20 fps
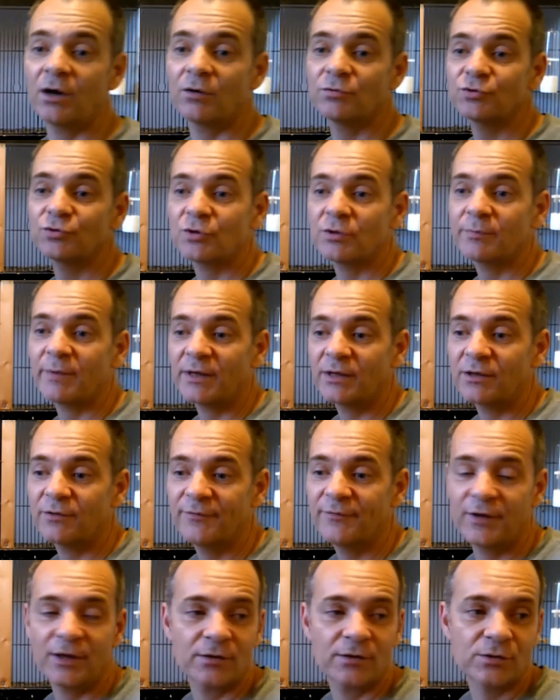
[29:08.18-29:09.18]
I was trying to make the
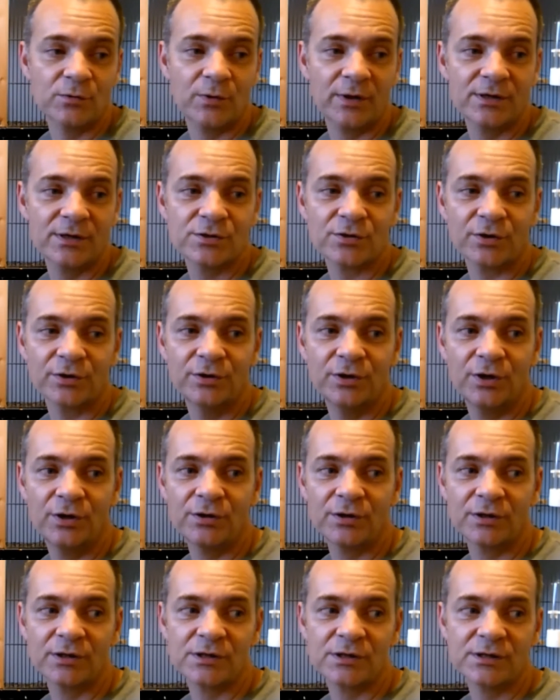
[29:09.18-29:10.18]
video as quick as I
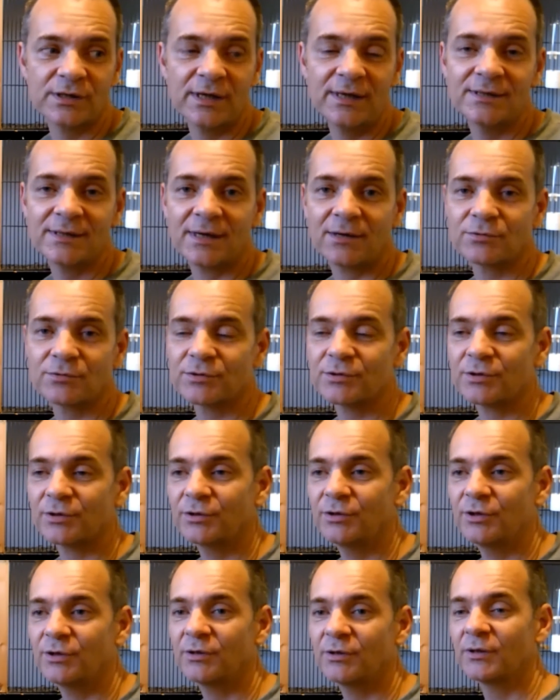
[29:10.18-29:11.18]
could and as detailed as I
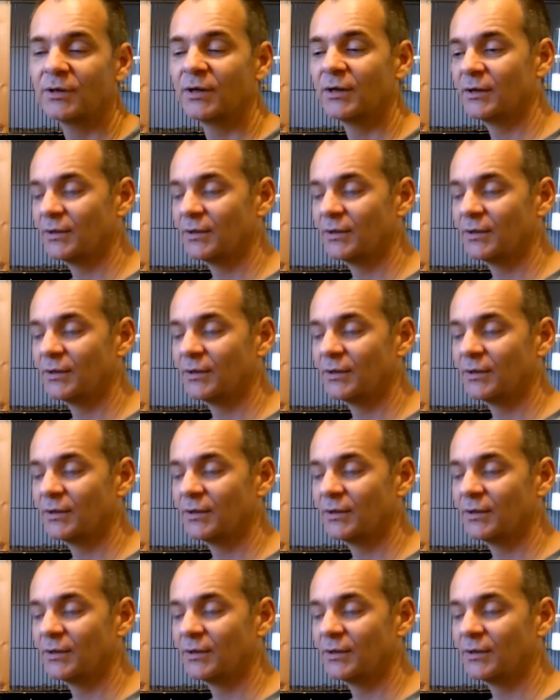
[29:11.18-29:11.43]
could.